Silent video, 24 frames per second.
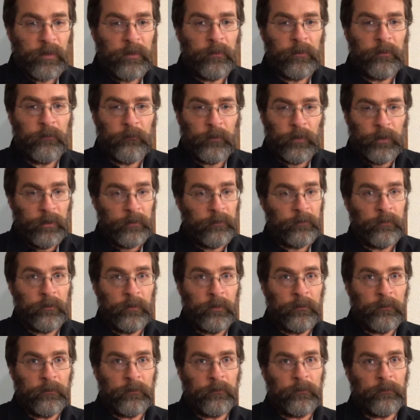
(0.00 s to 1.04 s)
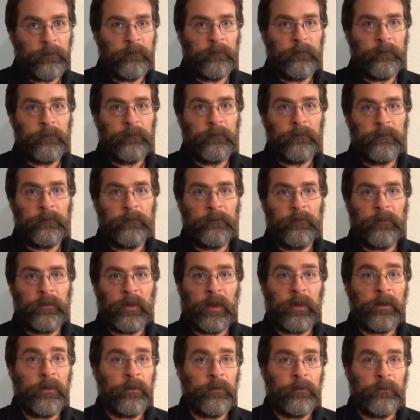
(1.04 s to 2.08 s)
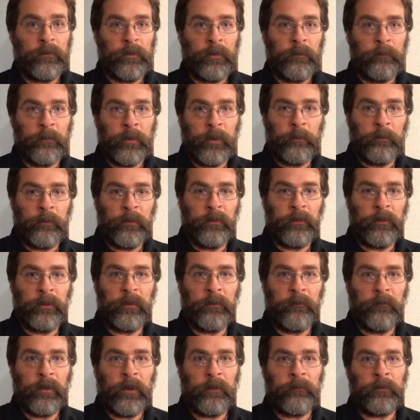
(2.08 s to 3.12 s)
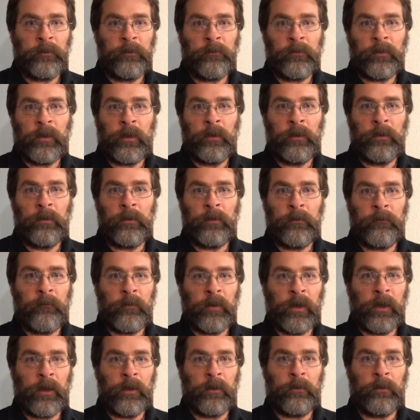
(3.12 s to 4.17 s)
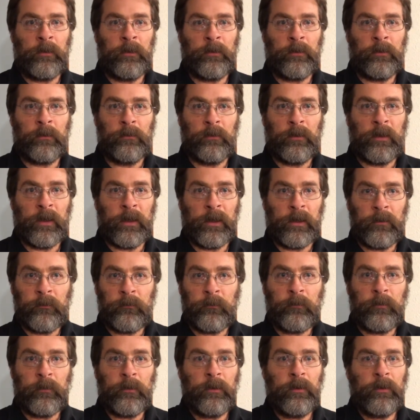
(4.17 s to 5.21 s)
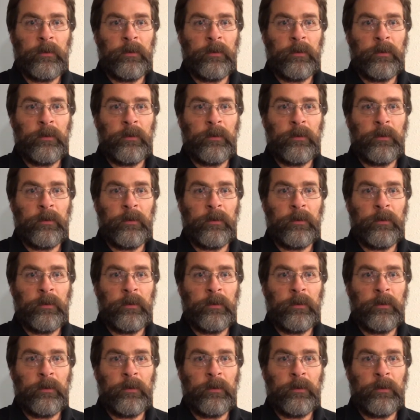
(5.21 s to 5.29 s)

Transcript: For instance, I know some people that have never started a fire in their life,